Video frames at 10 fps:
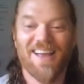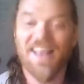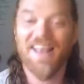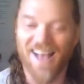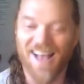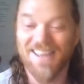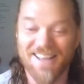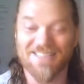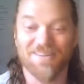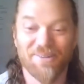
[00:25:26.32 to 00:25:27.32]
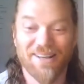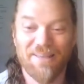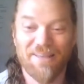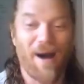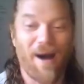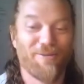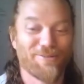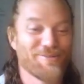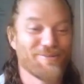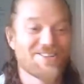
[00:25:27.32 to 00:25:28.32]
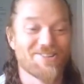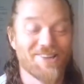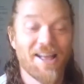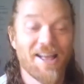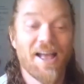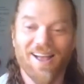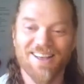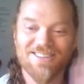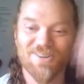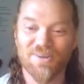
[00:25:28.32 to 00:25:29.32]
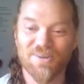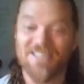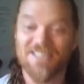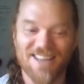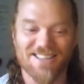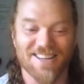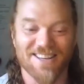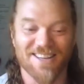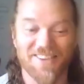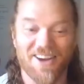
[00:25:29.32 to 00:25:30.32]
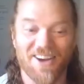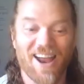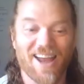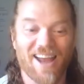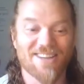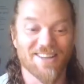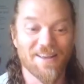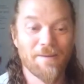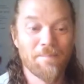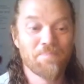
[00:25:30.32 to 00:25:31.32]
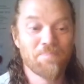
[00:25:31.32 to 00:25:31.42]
I think it's a really powerful ritual sort of suggestion in there, actually.